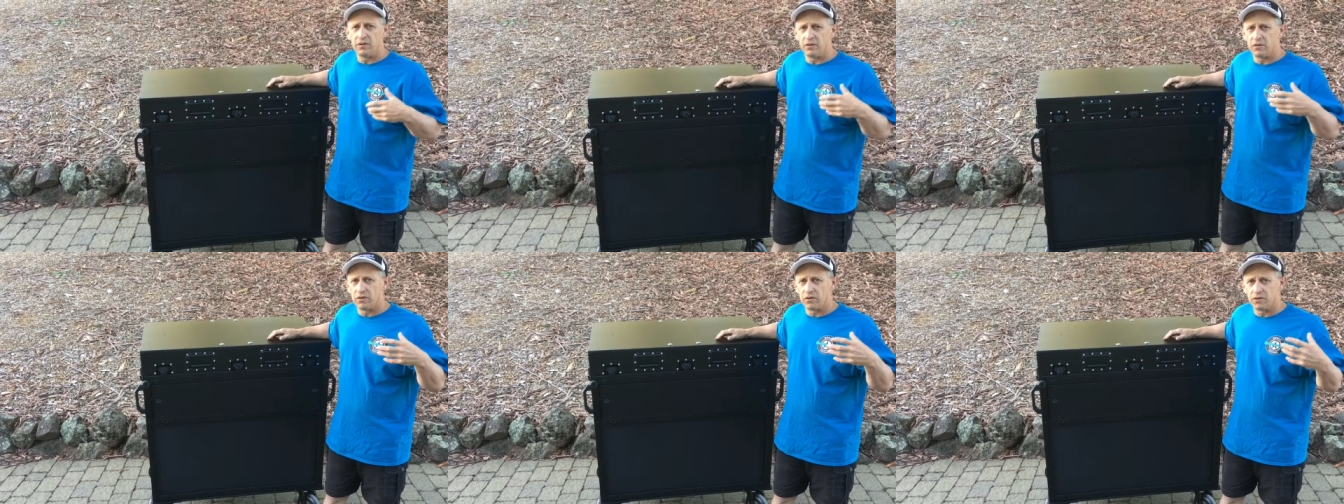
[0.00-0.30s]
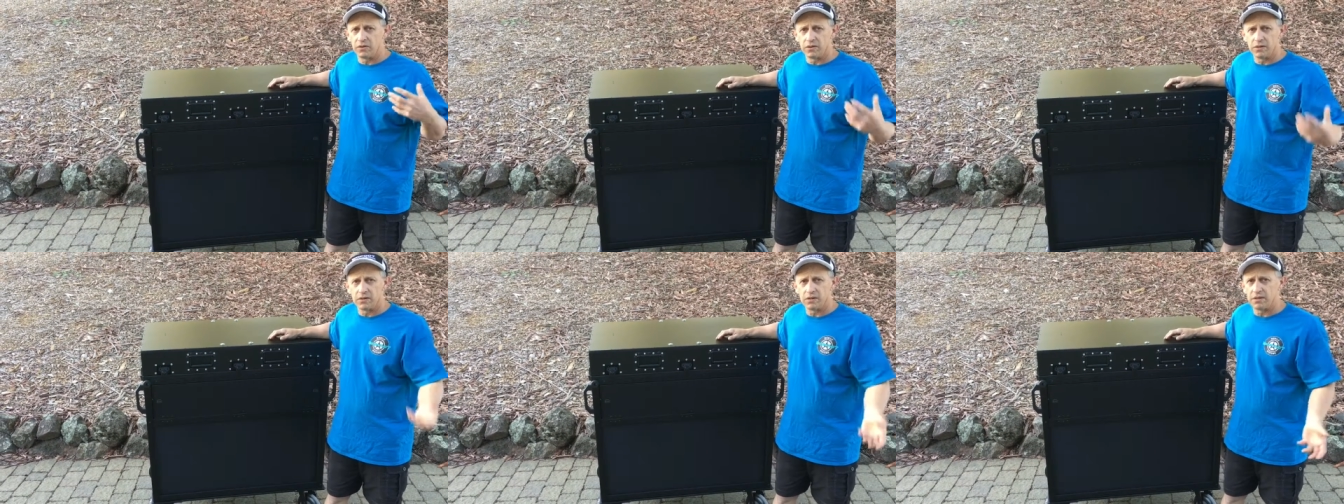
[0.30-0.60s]

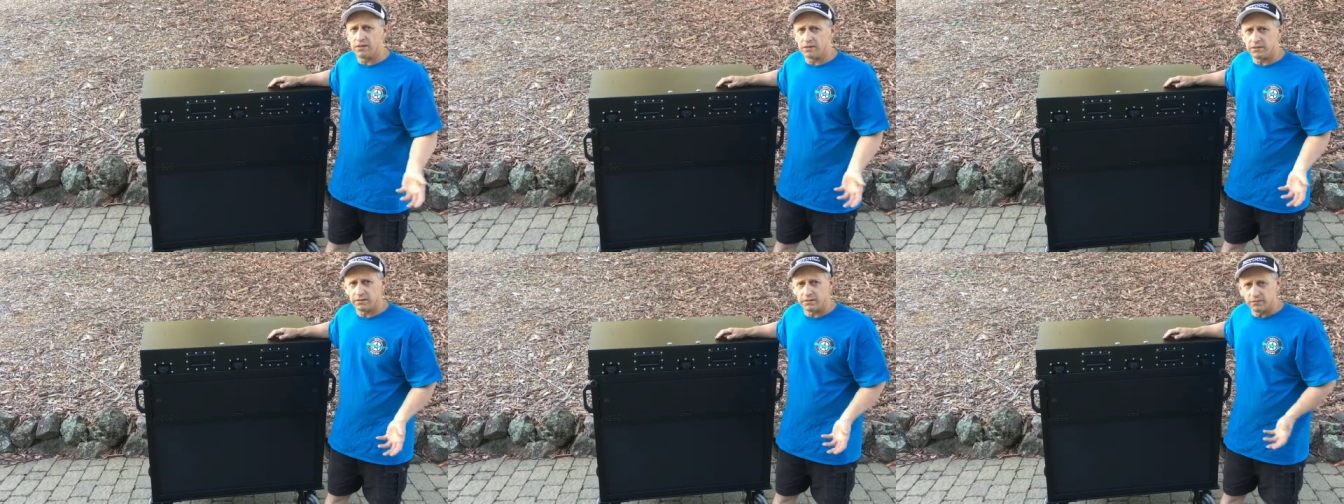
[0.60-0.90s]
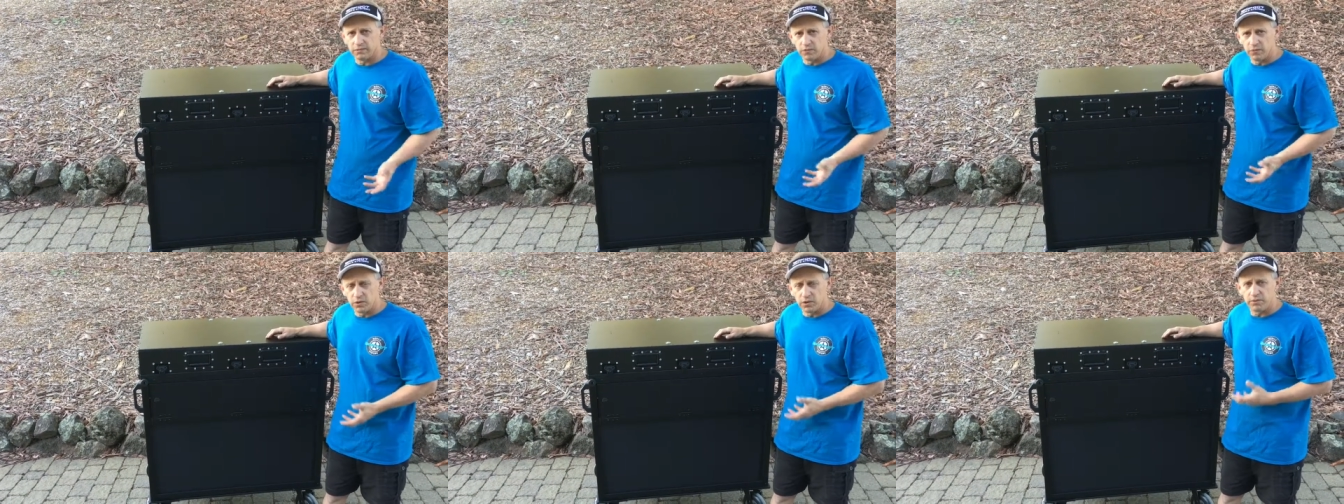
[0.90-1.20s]
or
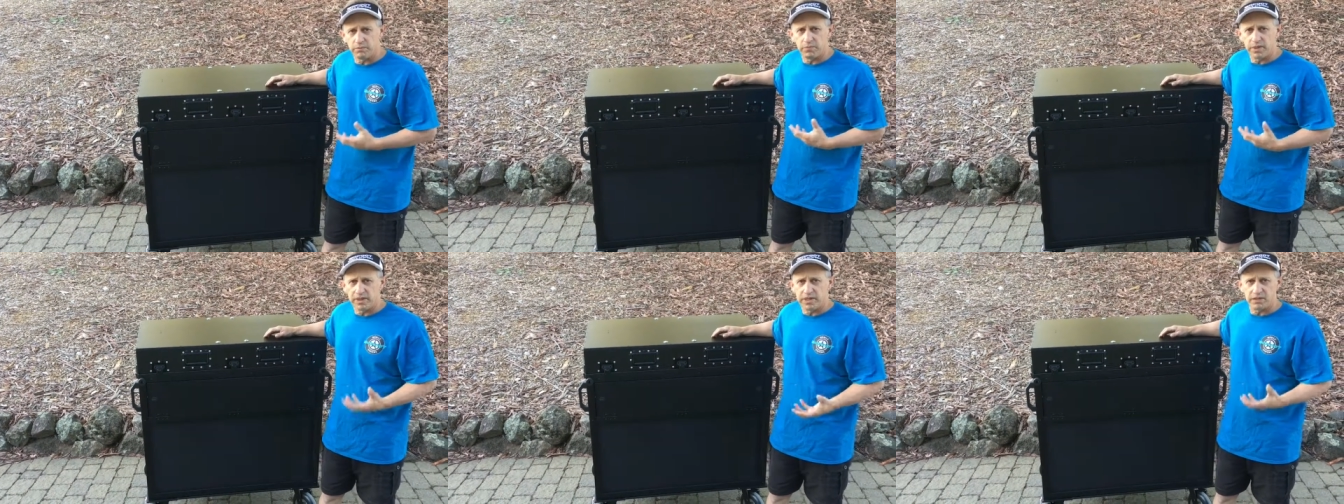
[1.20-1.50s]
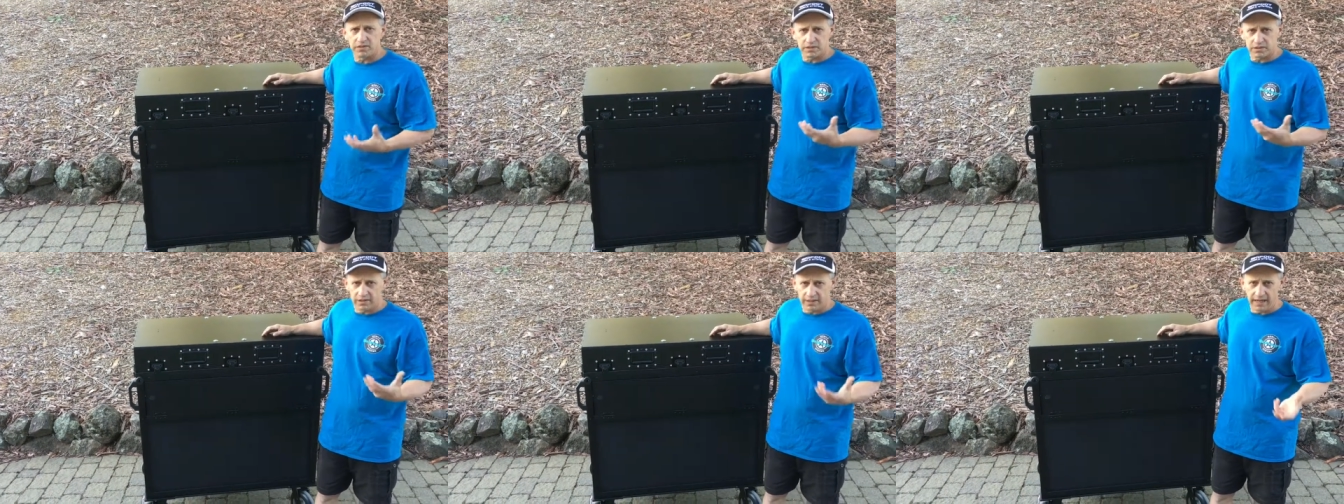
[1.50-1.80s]

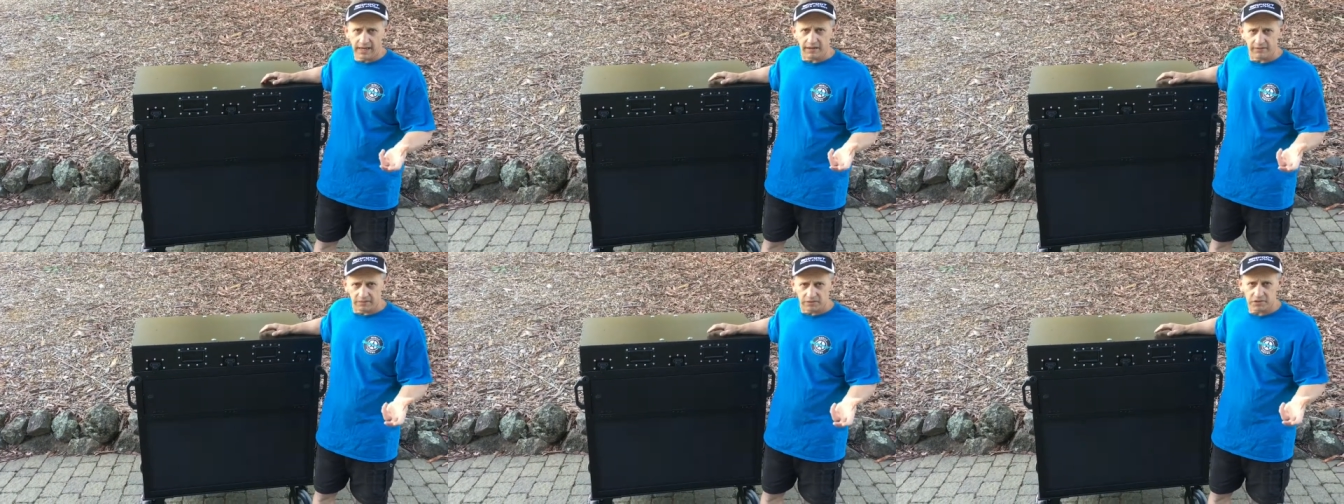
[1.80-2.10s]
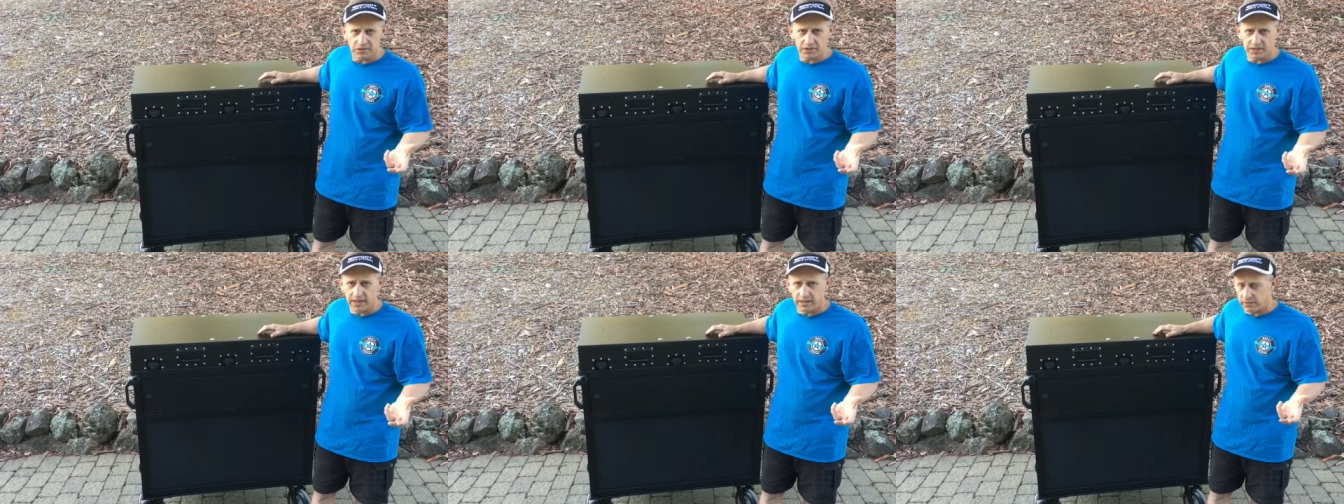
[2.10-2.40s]
wood-based
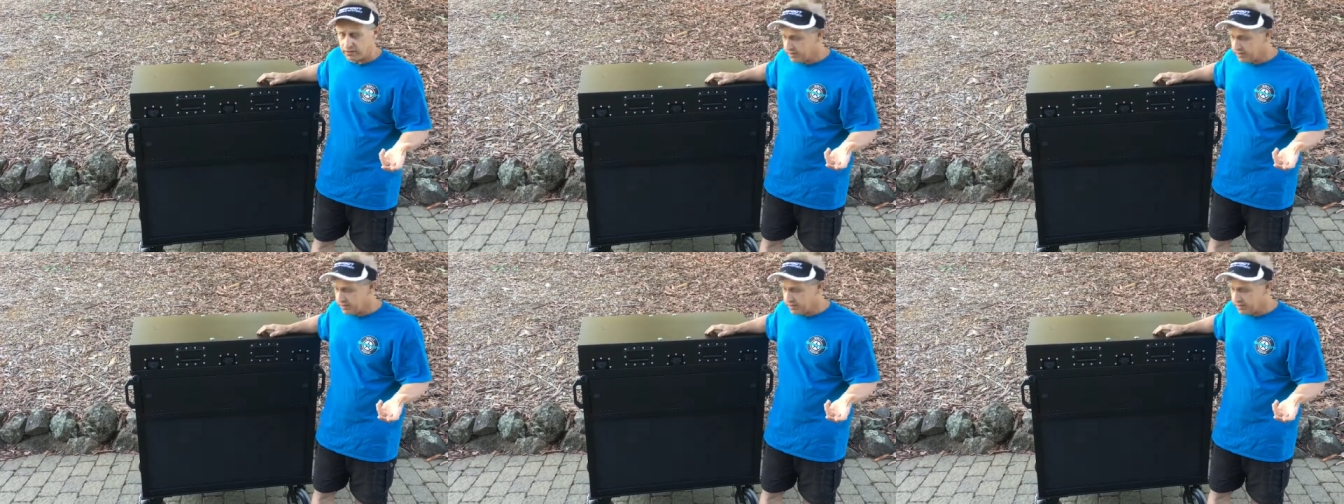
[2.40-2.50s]
anvil style